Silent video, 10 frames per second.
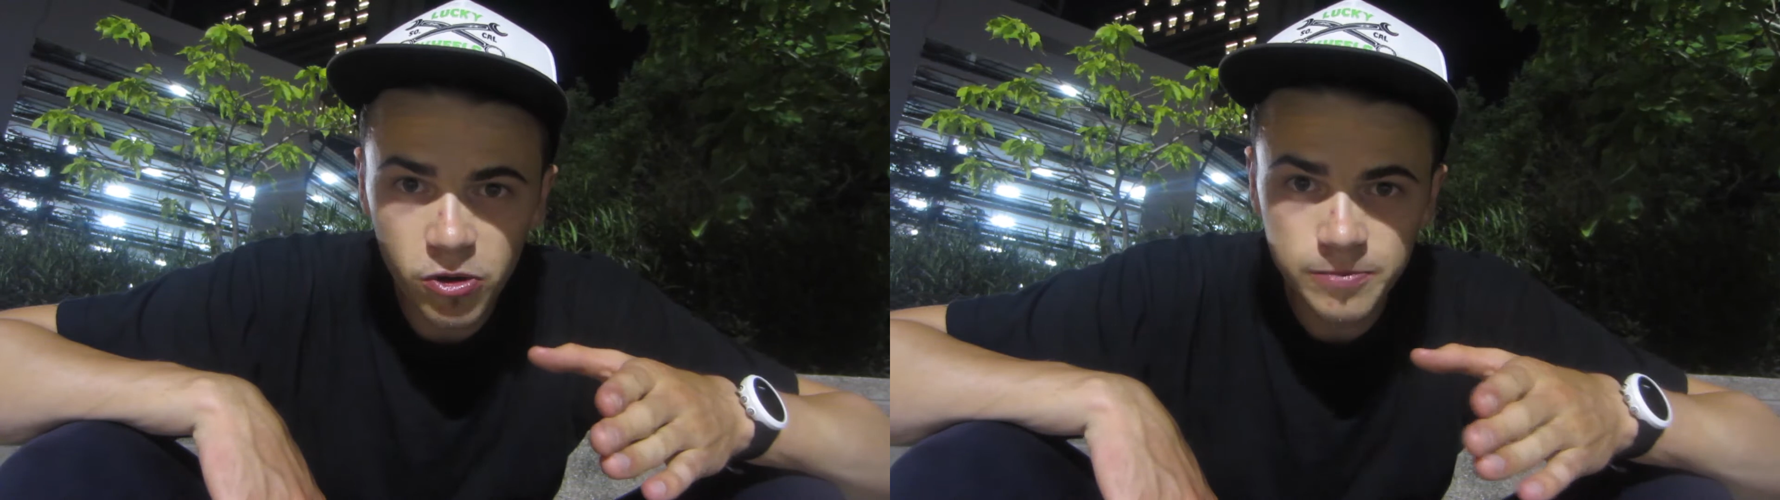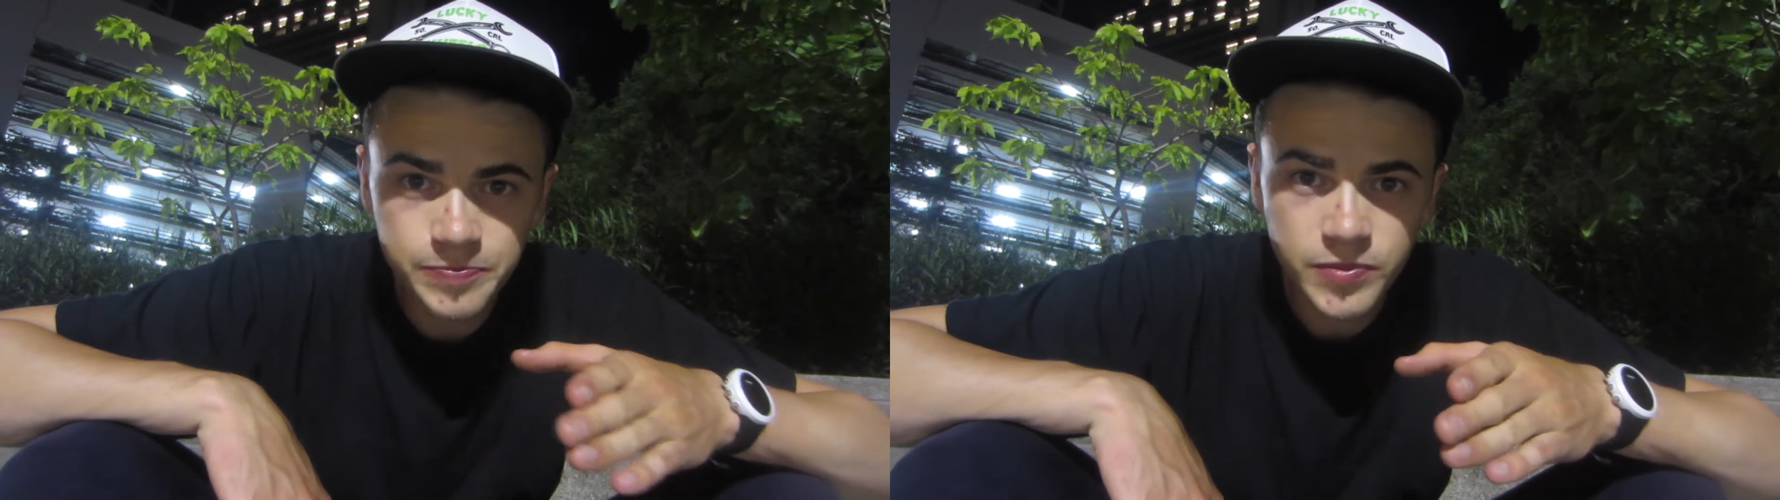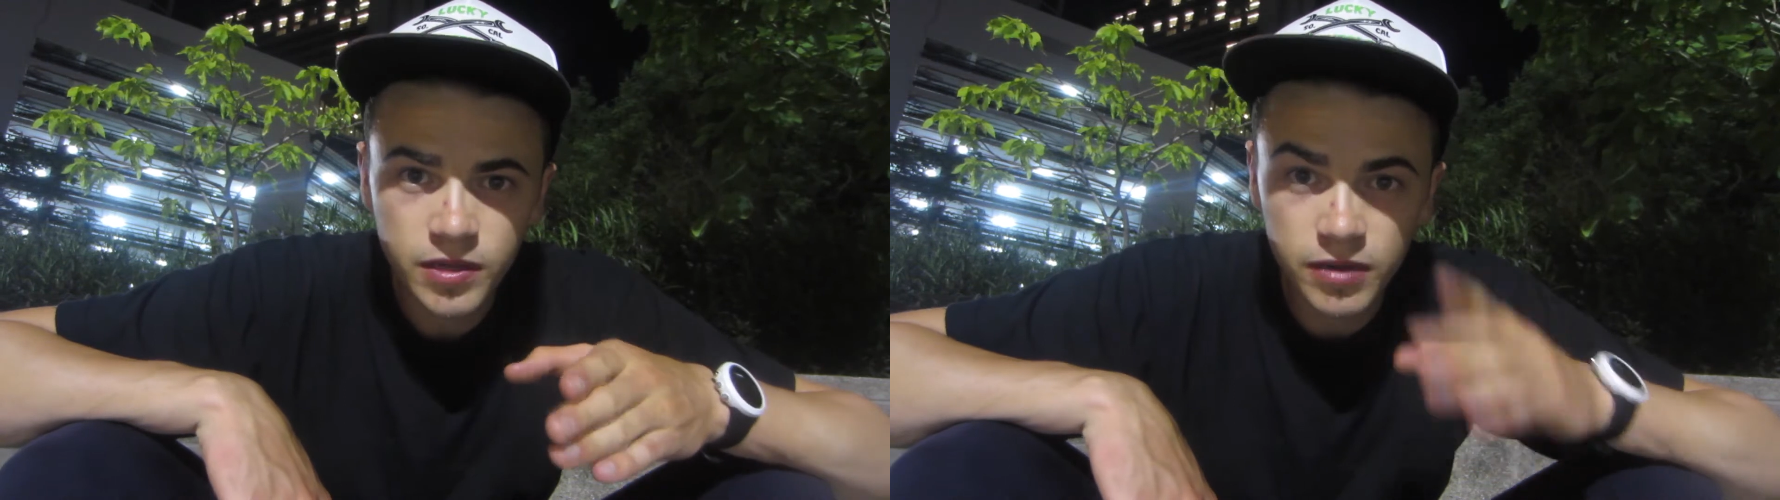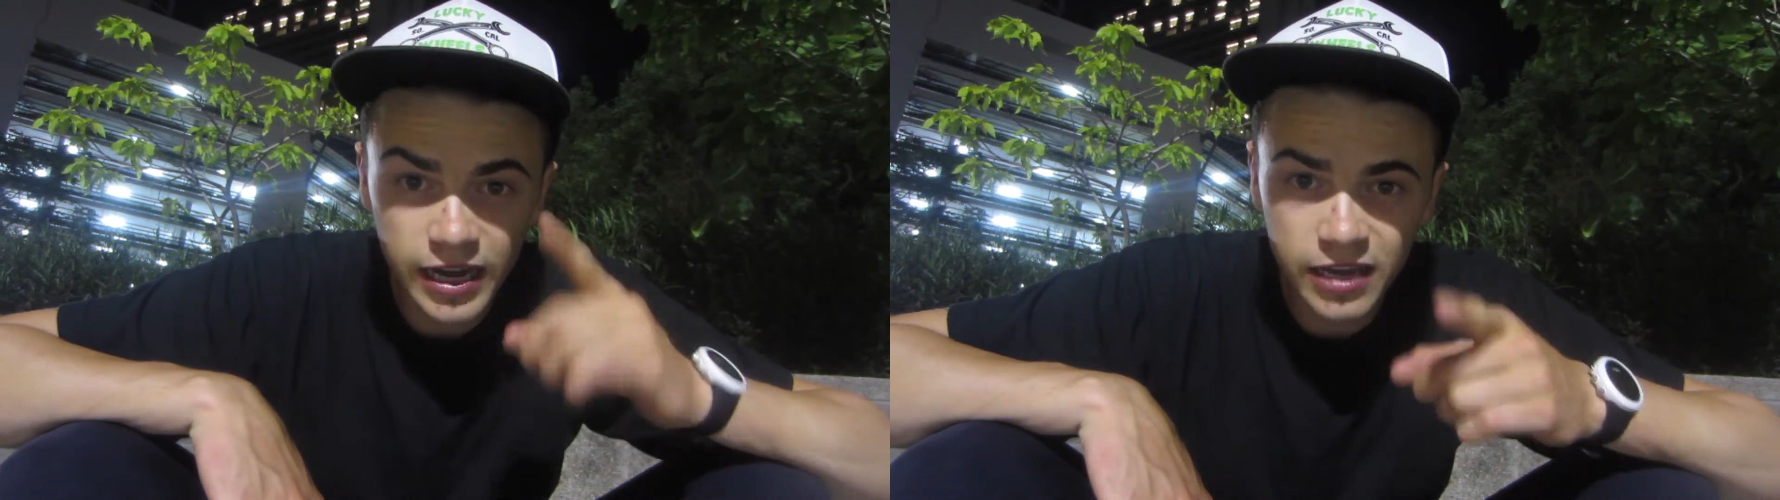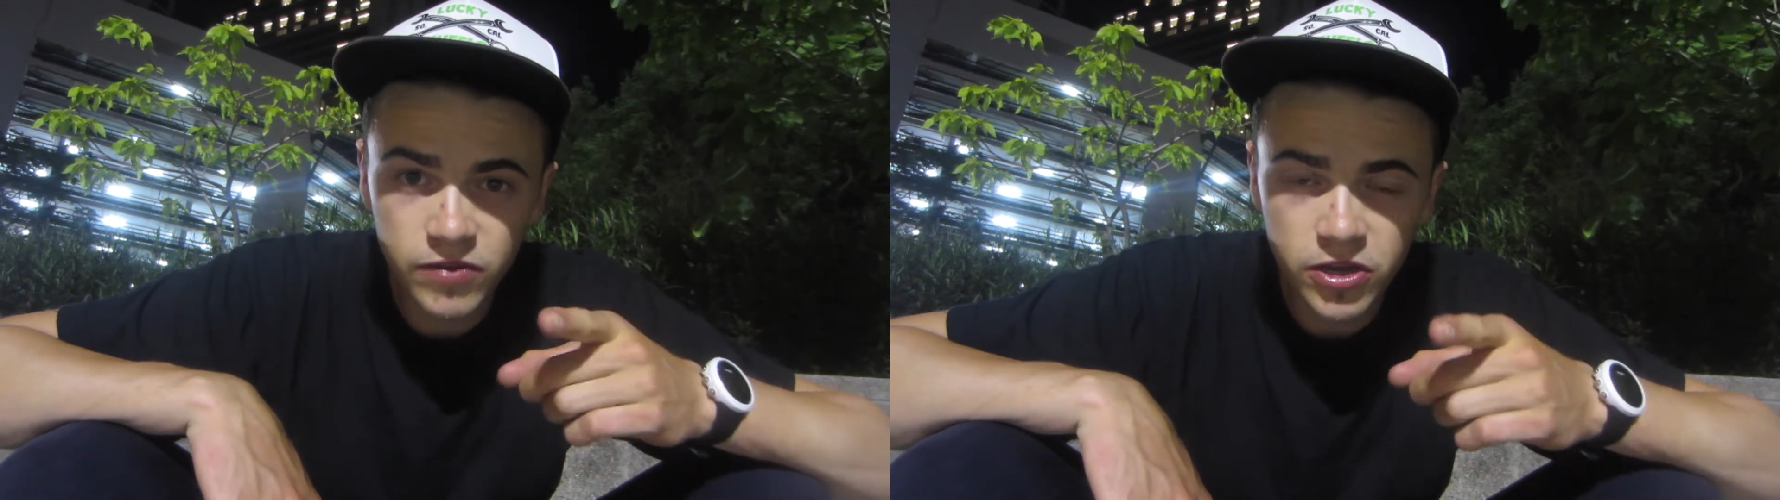I'm gonna
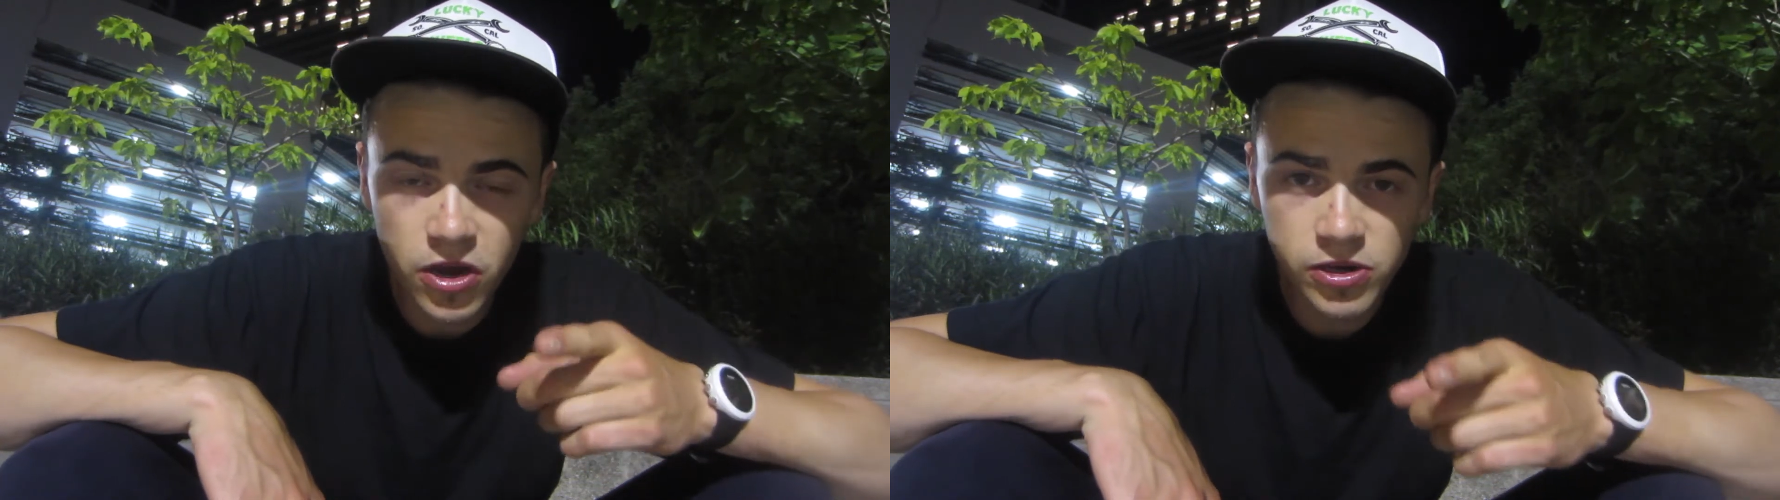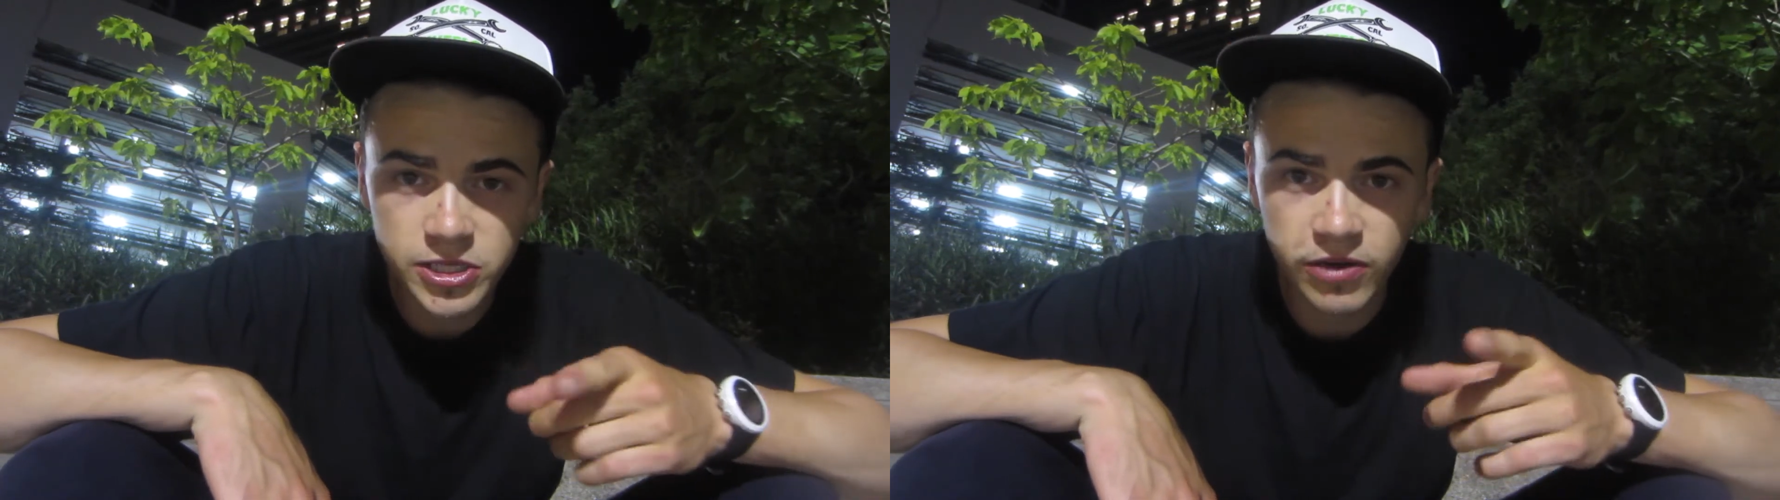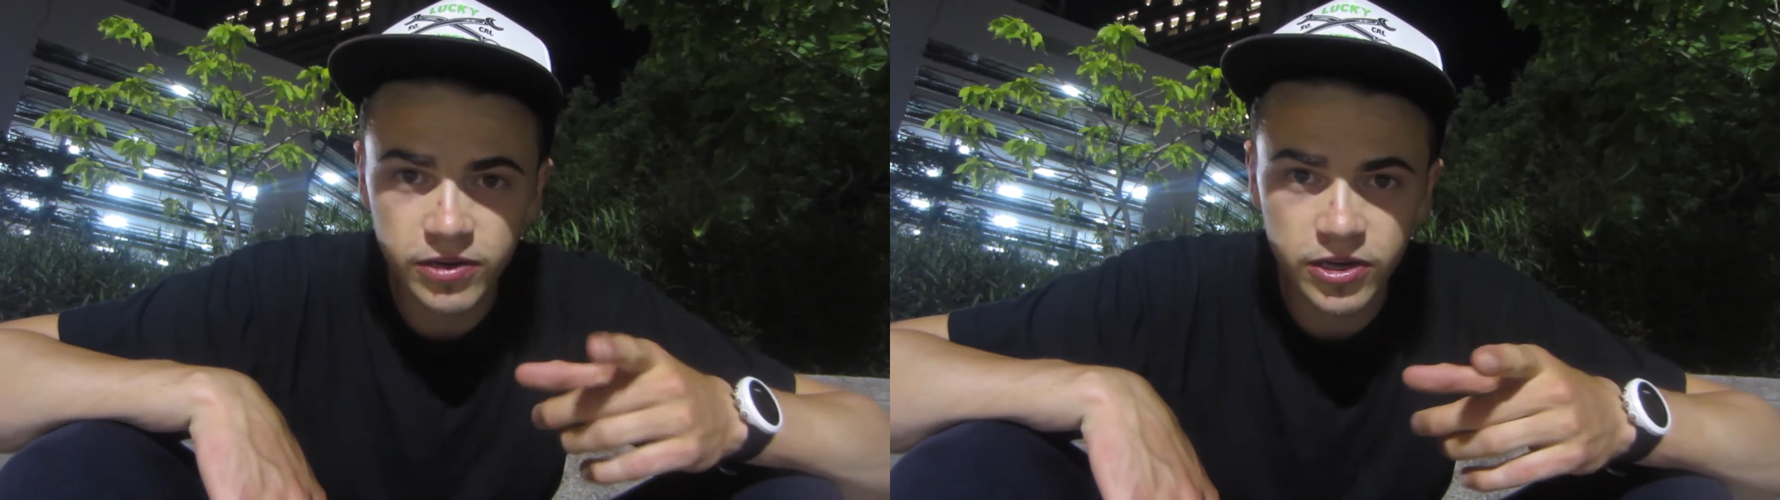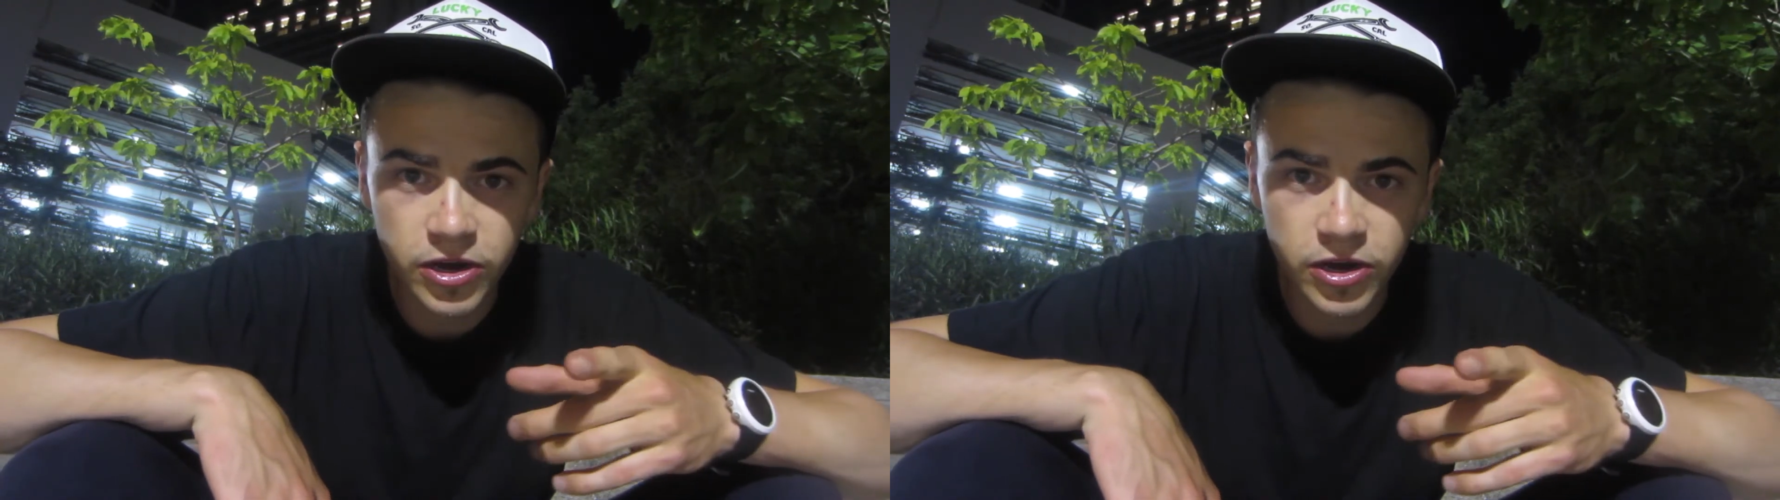give it a go, see how I go.